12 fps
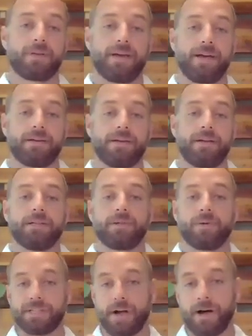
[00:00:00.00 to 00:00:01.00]
Okay,
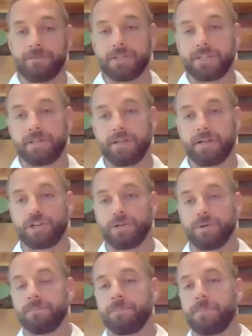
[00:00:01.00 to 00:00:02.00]
so it softens the
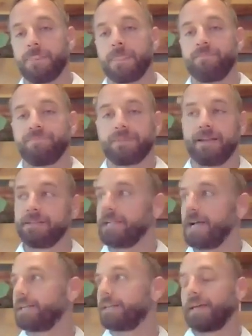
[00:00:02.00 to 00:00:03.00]
tissue.
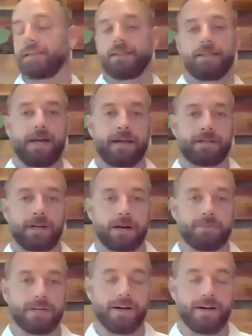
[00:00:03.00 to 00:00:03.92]
Second thing that carbon